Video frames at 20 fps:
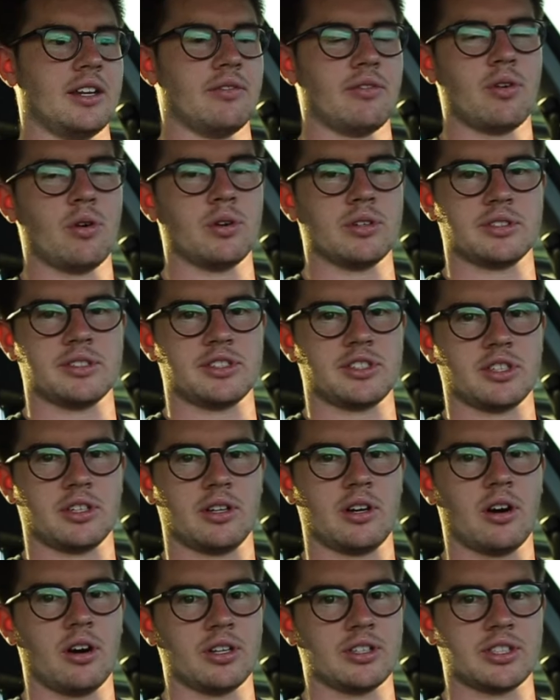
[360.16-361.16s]
of course the
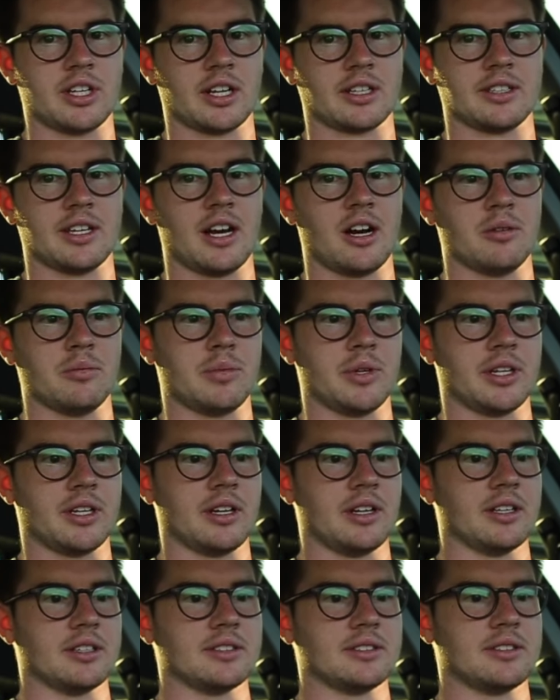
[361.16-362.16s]
car checked out,
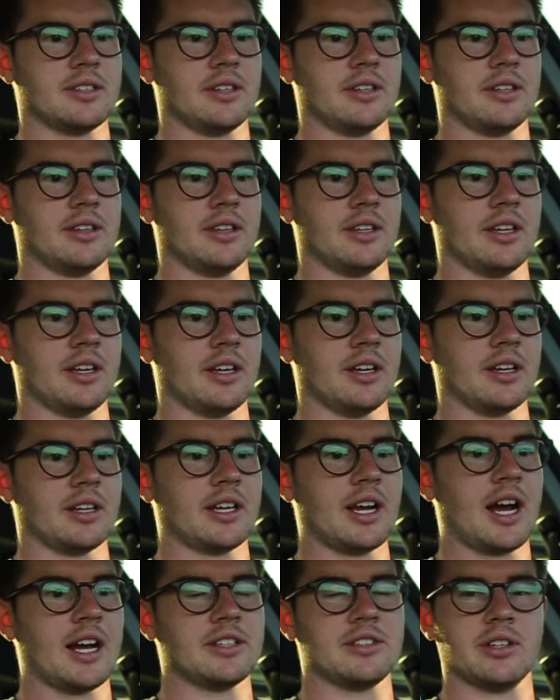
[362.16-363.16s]
because the
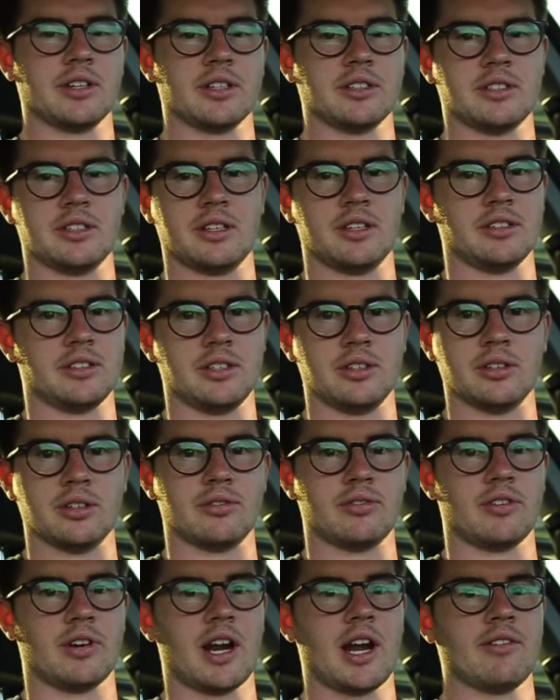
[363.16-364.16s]
guy took it to the
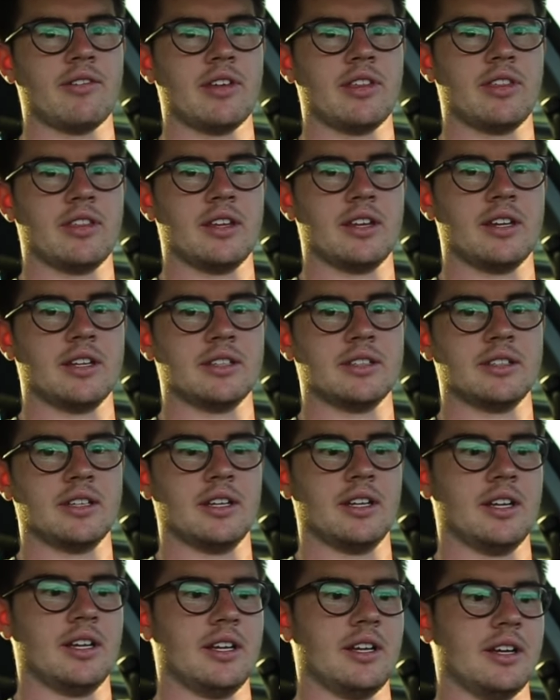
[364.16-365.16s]
dealer for everything.
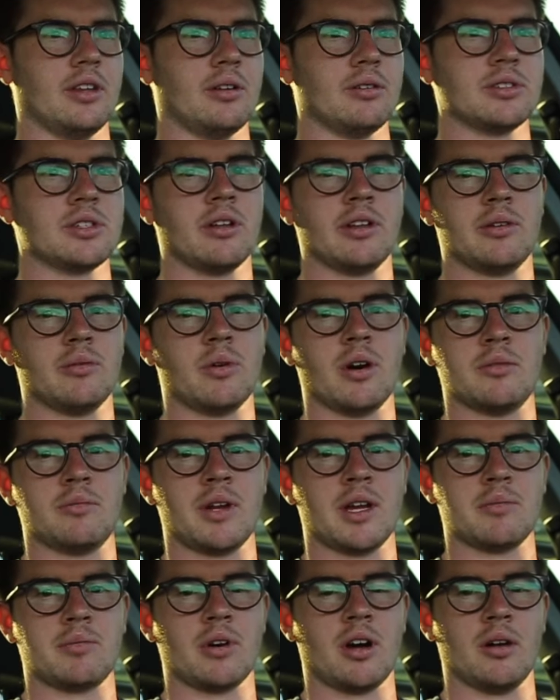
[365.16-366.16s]
There was only one
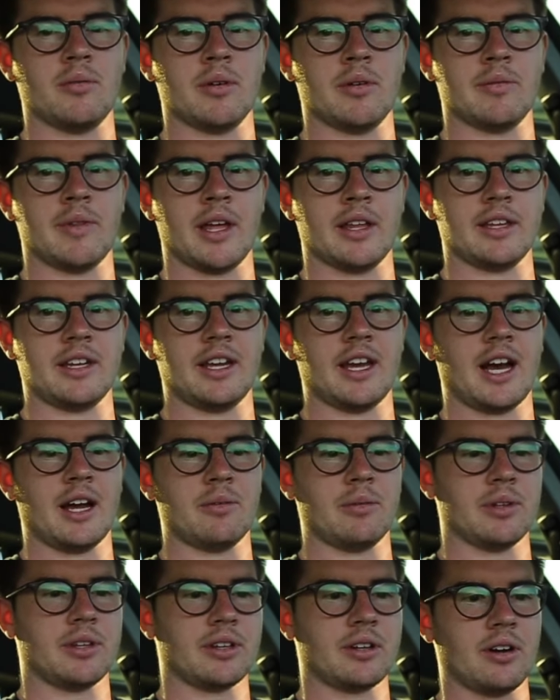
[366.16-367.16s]
main problem that he
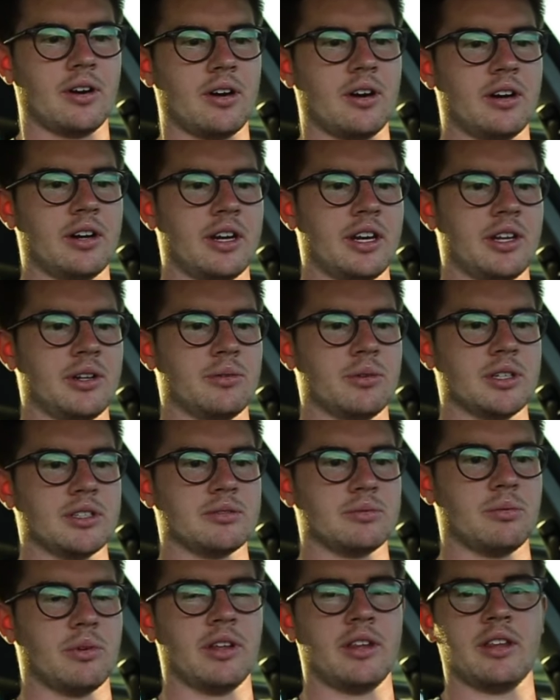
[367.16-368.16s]
had with the car, and it
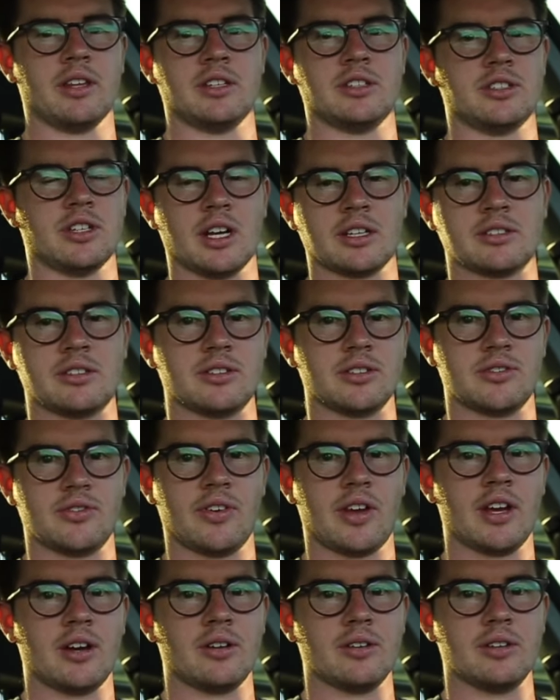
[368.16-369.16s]
was one of the injectors
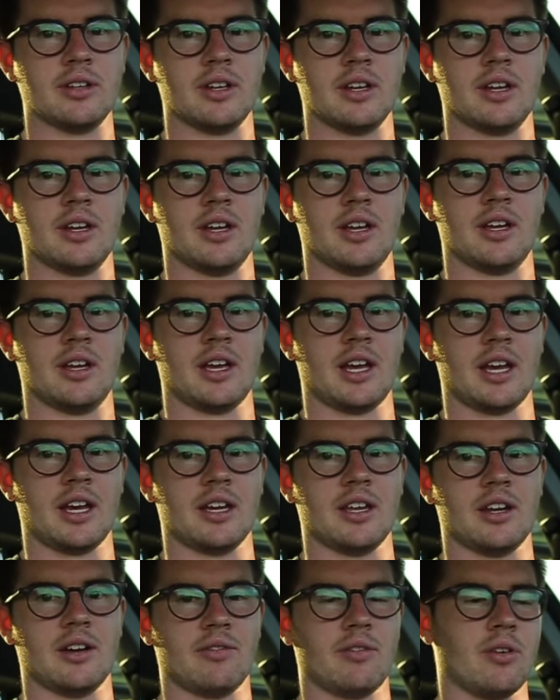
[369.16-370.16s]
failed.
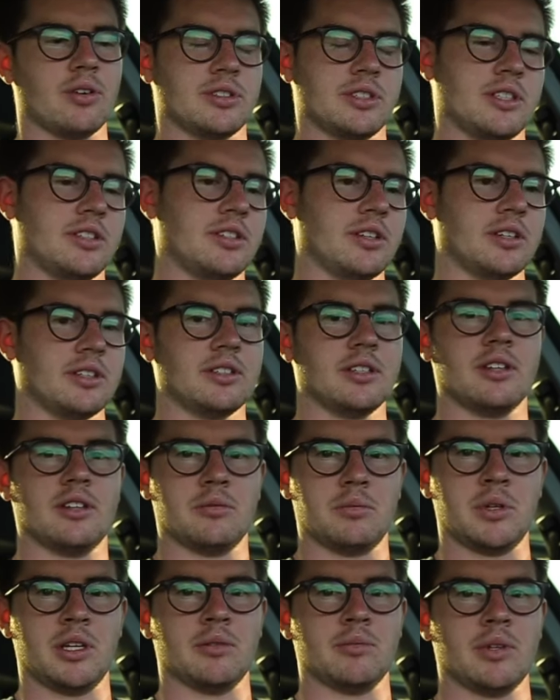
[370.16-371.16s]
And of course he took it to
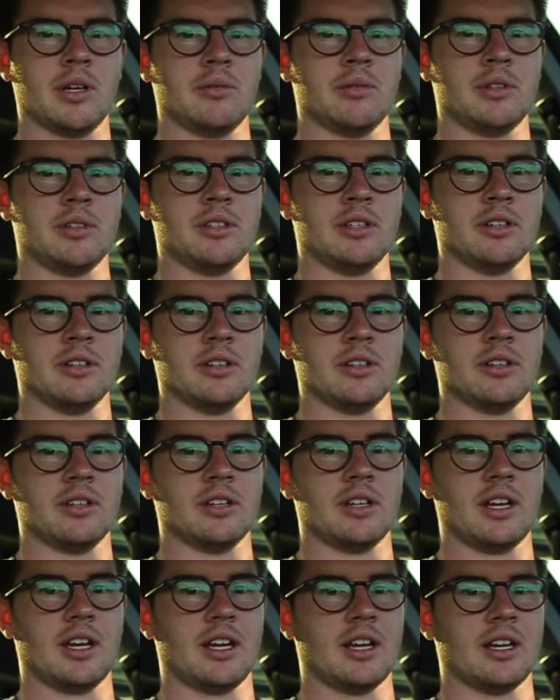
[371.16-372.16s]
the BMW
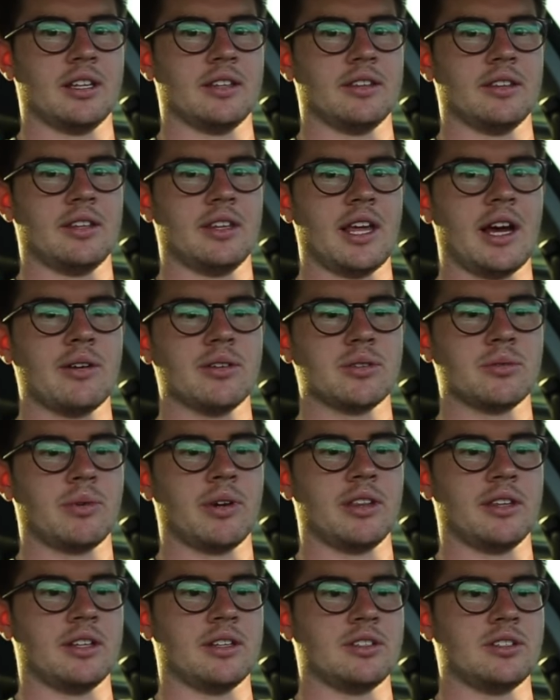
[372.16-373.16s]
dealer, and that was
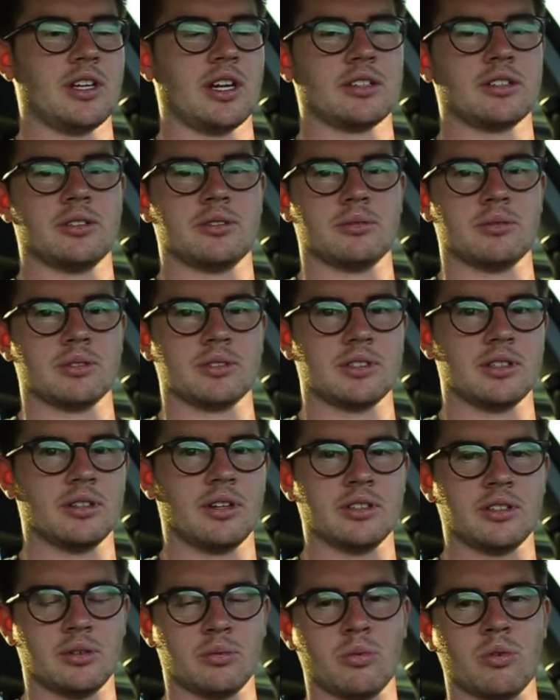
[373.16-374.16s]
when the injectors were still
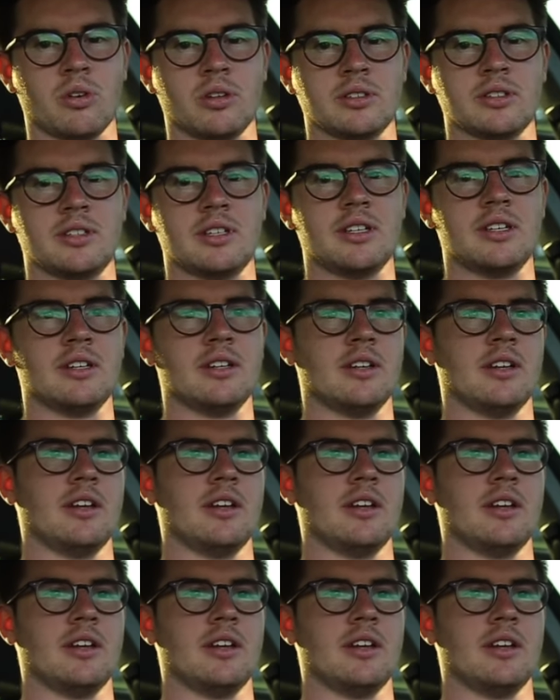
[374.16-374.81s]
under warranty.